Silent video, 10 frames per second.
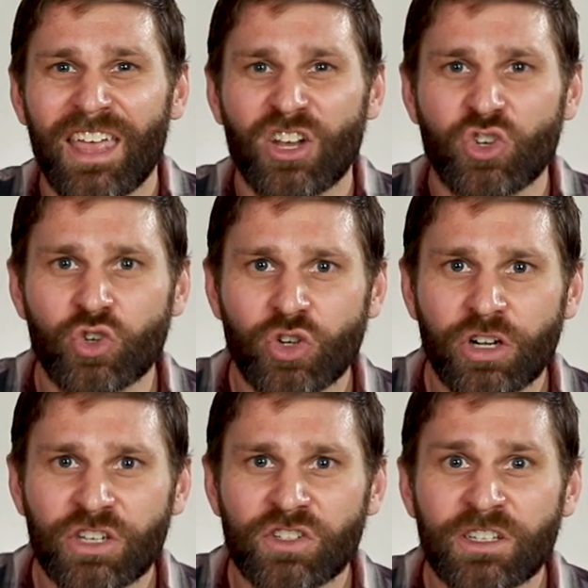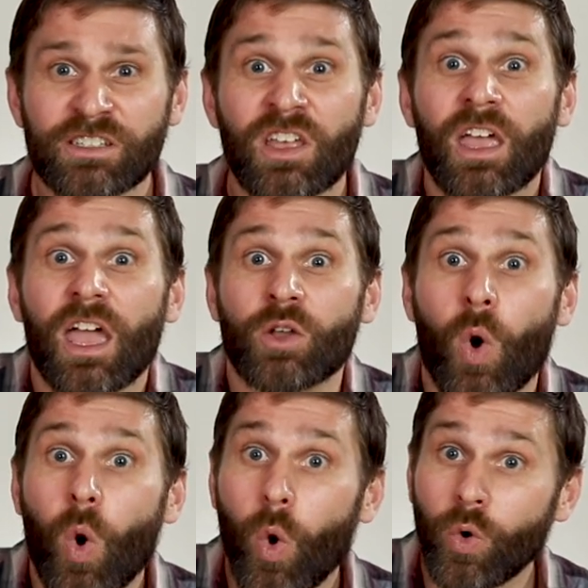that nourishes and
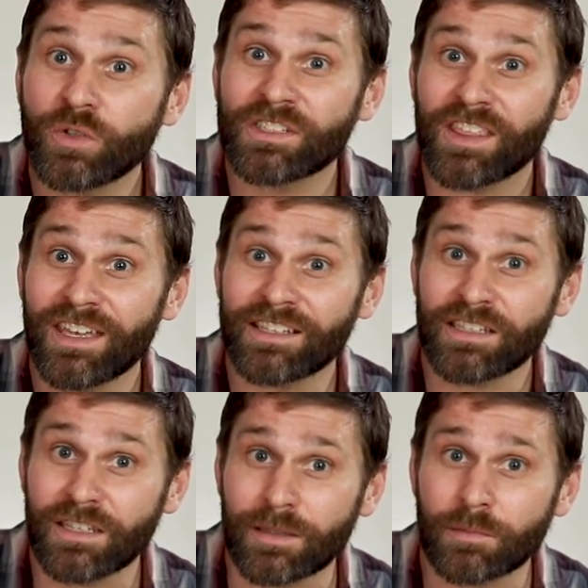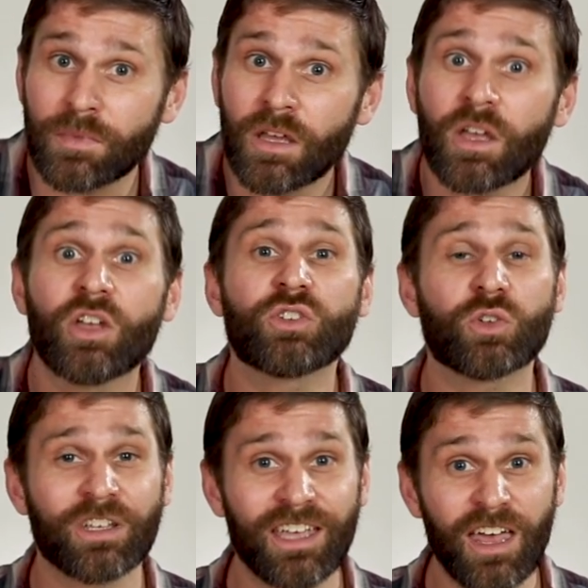holds things in. So
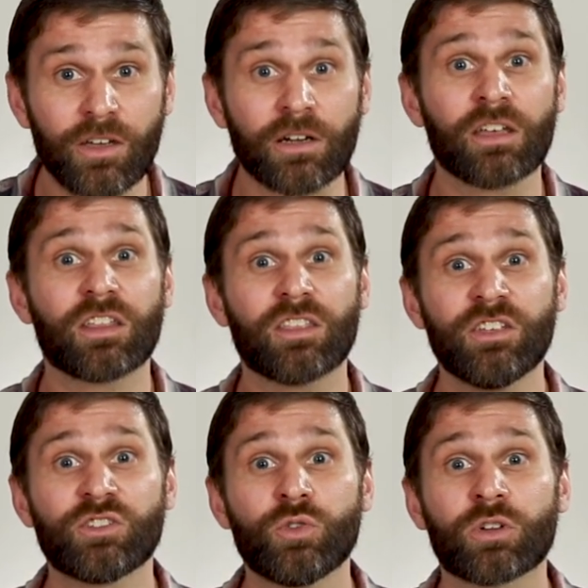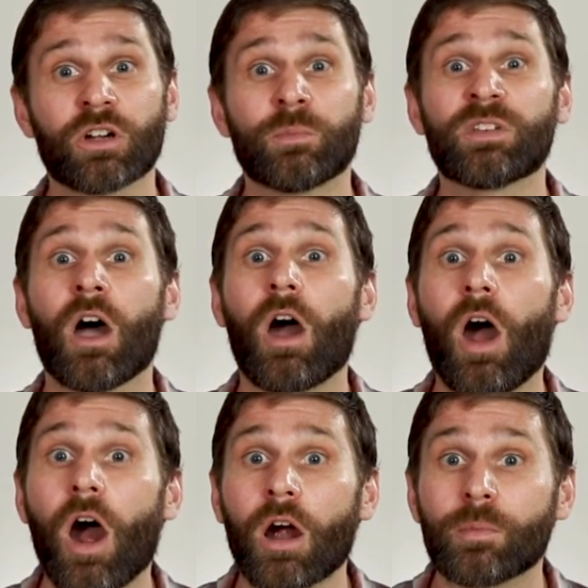together, these two herbs
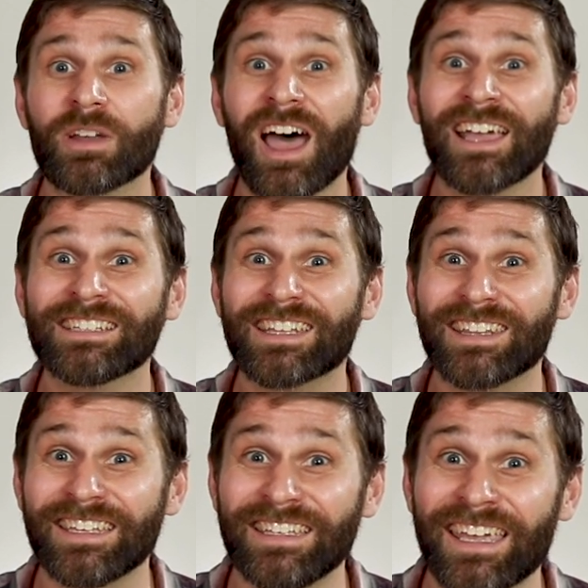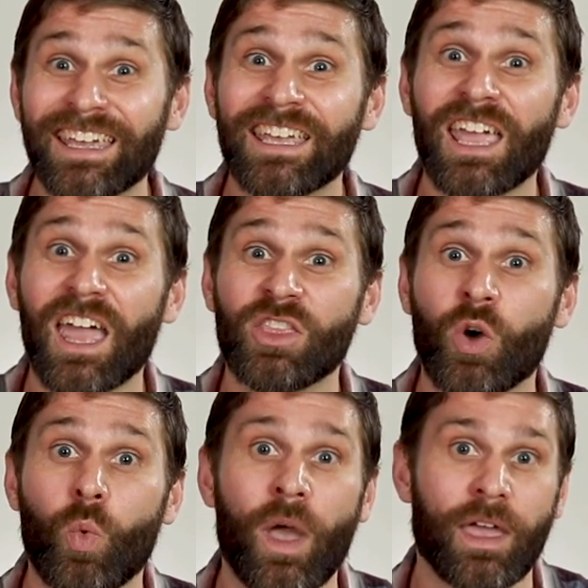harmonize the yin and
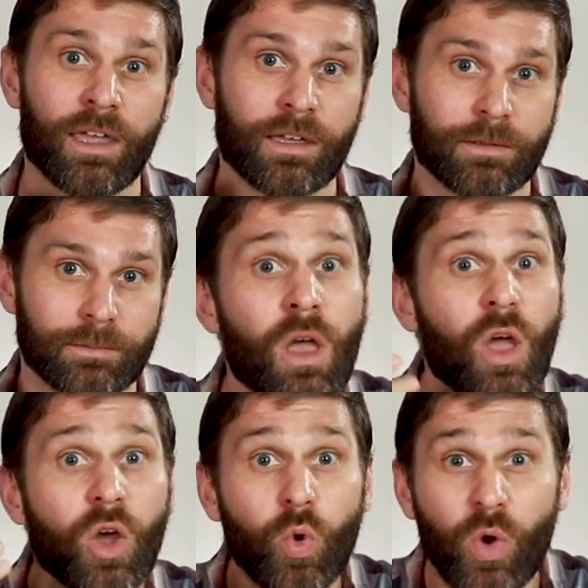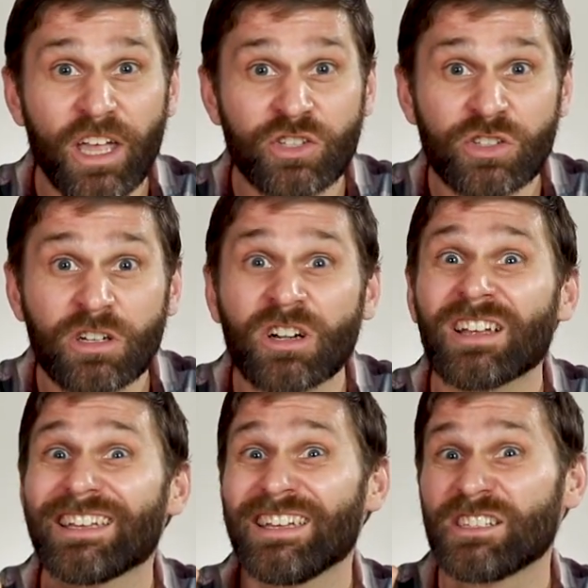the wei.
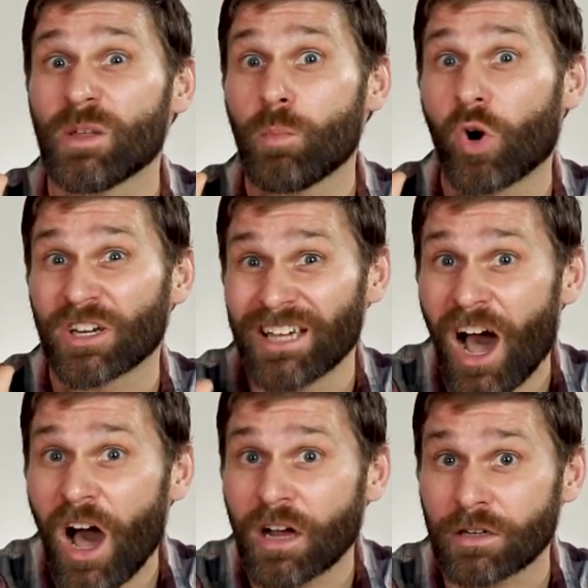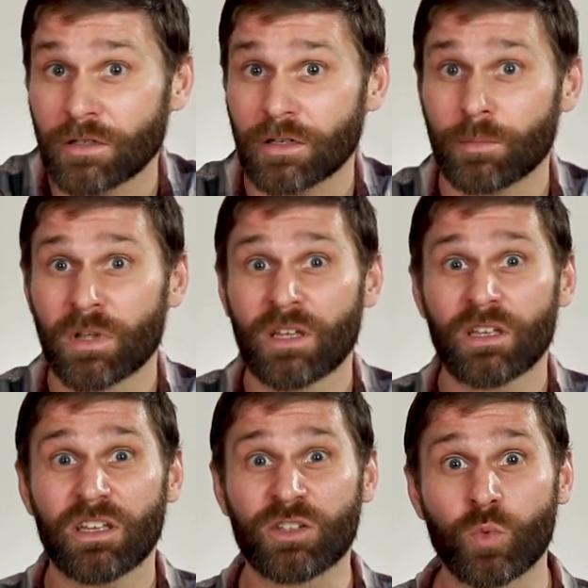Guizhi is the more yang herb.
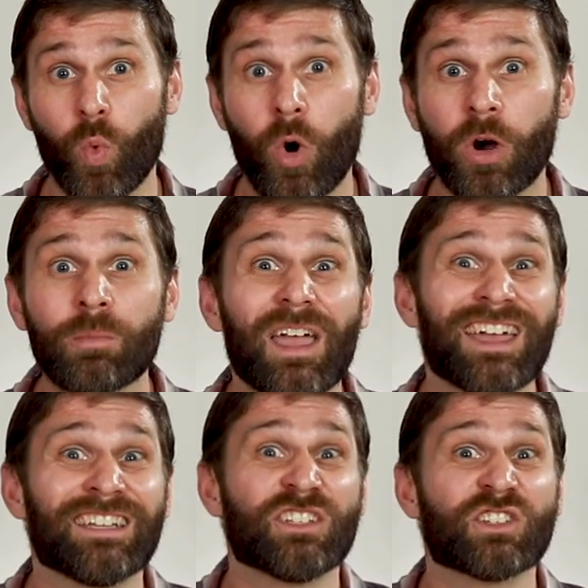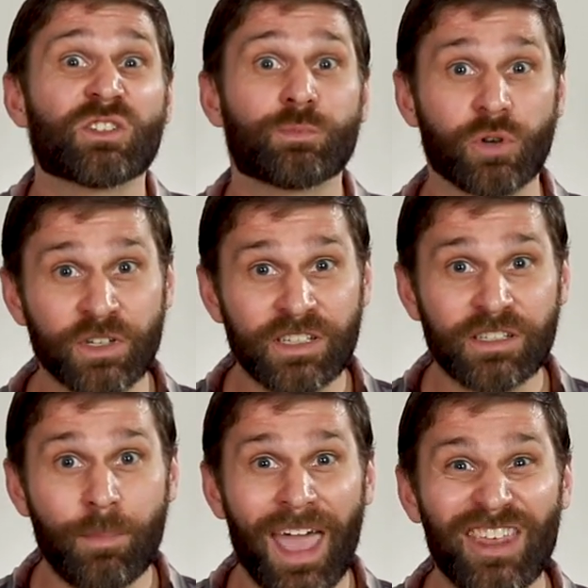It's warm and
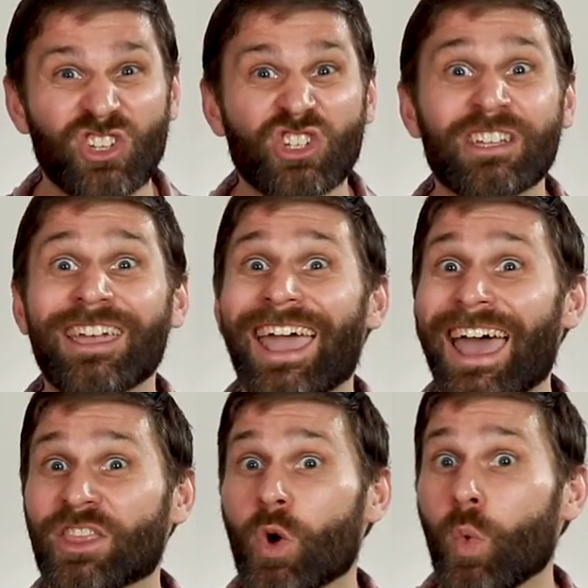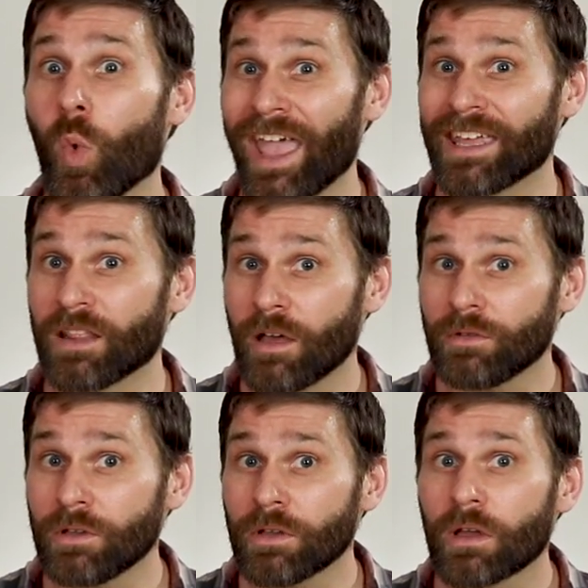disperses the pathogen at the wei
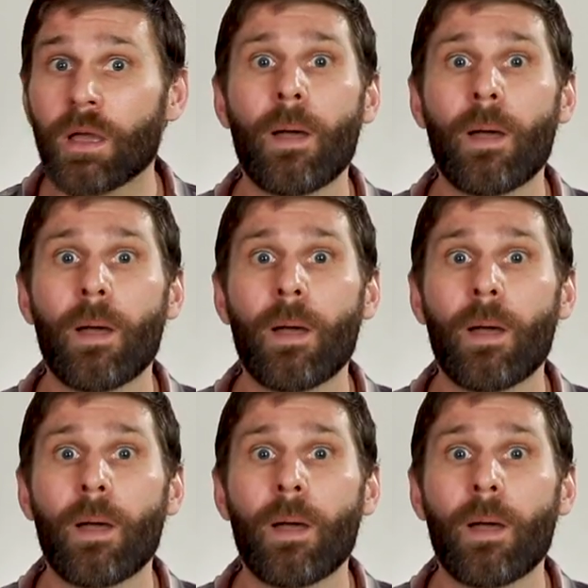level,